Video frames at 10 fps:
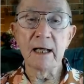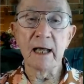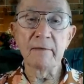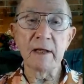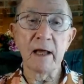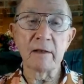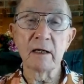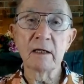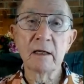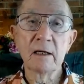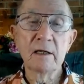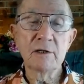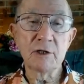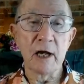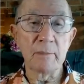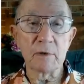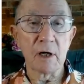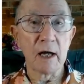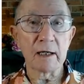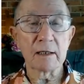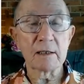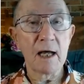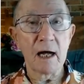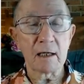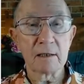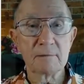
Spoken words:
and the other shaped like a duck.